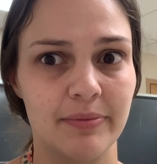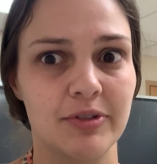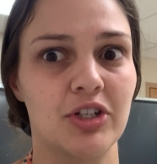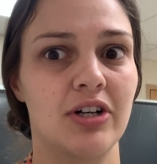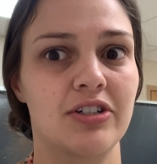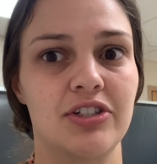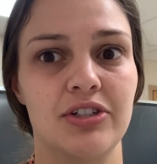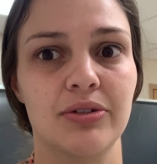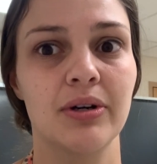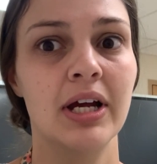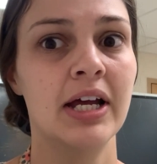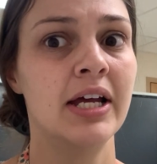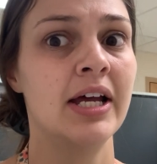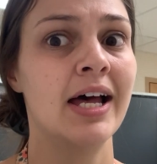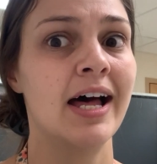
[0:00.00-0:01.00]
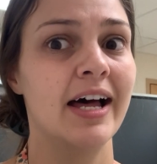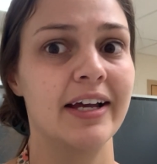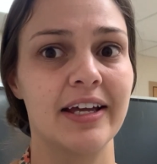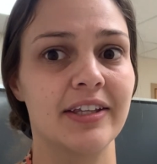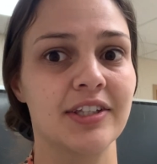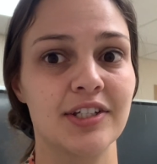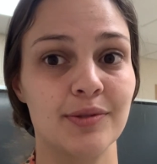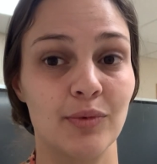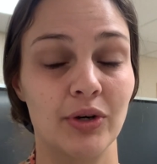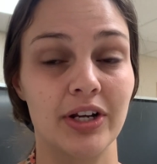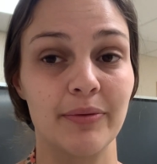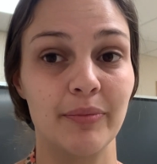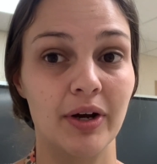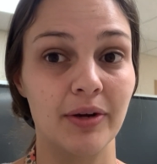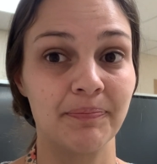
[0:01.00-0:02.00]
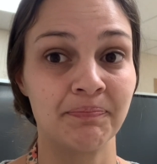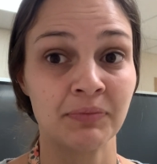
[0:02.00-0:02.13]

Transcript: talk to you again this morning, but